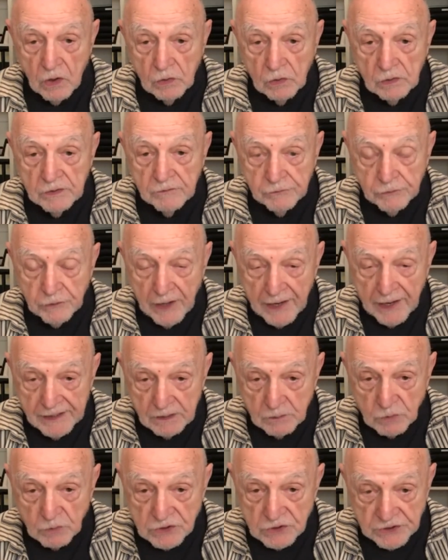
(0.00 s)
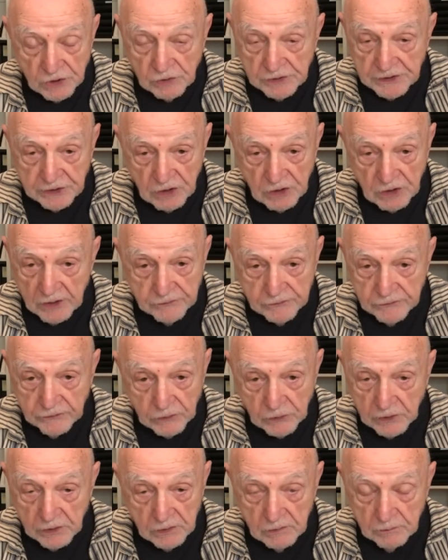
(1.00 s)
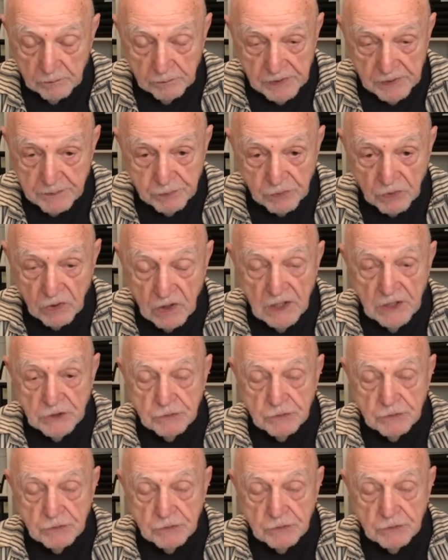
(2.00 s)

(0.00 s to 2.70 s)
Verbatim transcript: only for animals only, not for people.